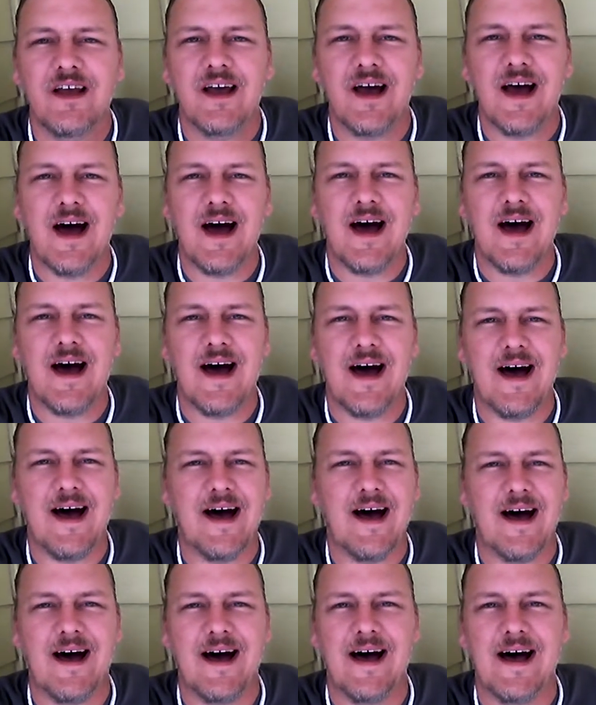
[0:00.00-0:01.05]

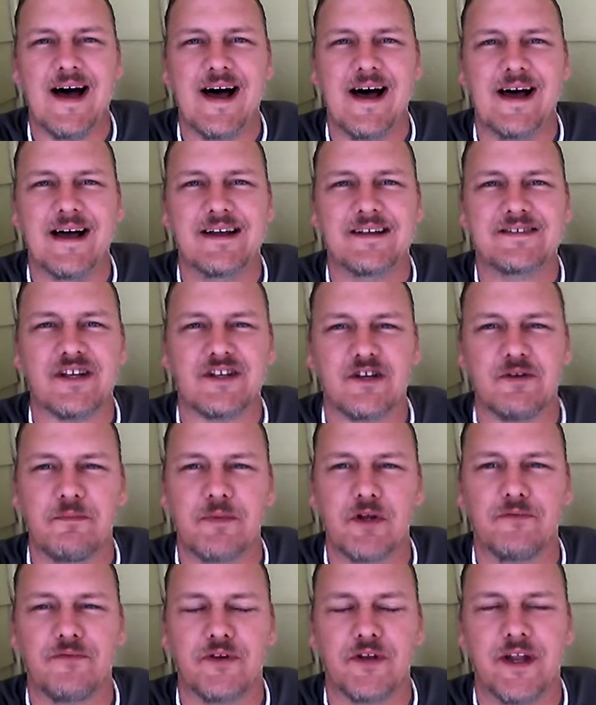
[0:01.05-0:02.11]
Ah, it's such a
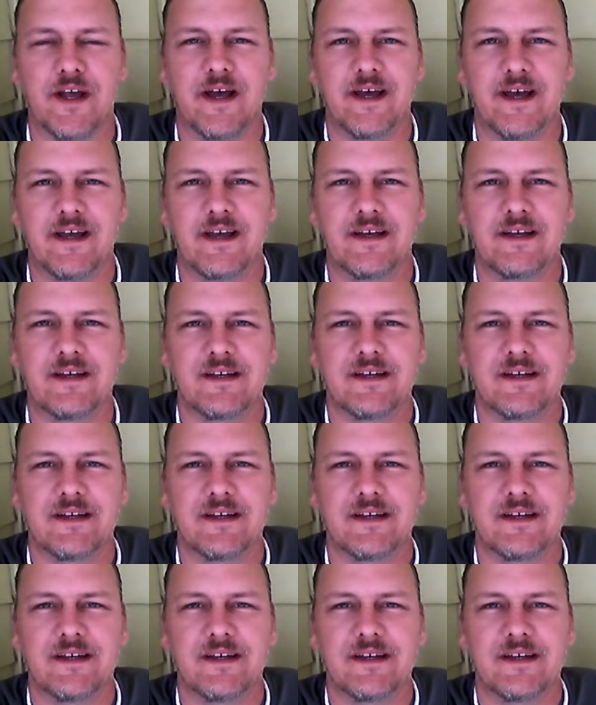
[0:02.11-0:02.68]
beautiful day.